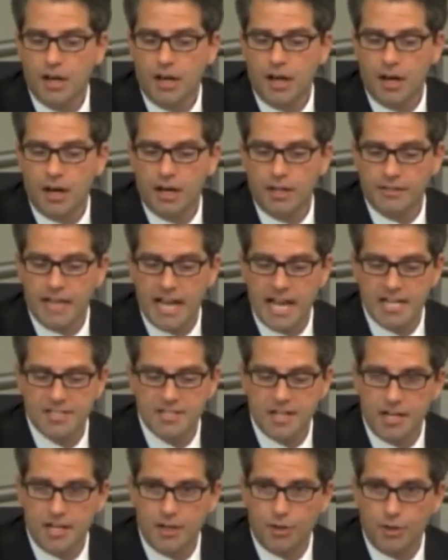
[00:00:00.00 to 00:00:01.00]

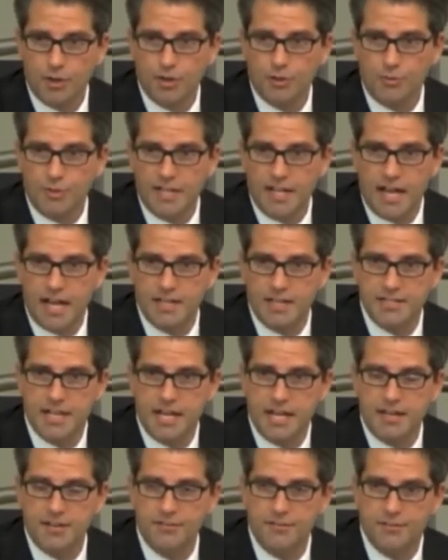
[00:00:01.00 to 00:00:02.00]
Last I heard, we had
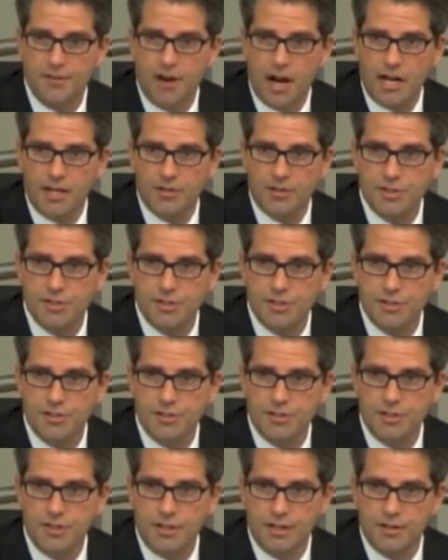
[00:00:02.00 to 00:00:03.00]
10 fires
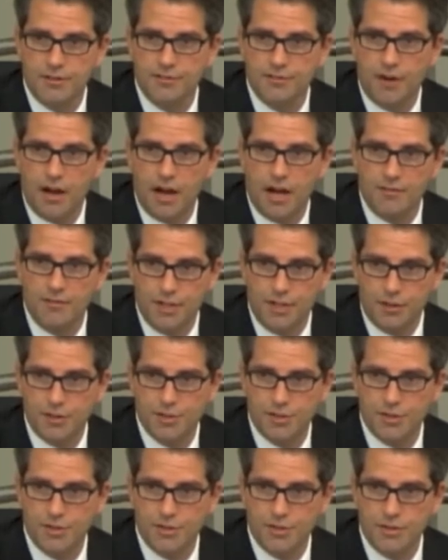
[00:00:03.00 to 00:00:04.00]
in 5
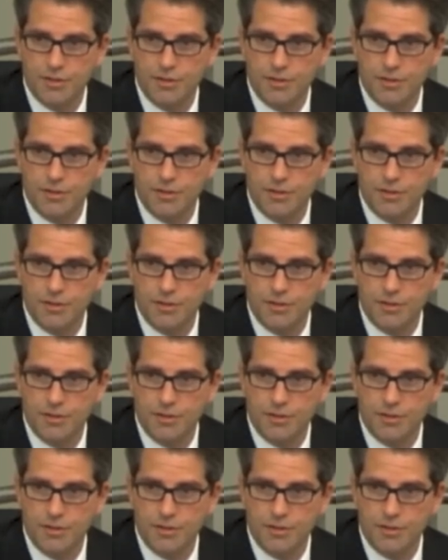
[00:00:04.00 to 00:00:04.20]
years.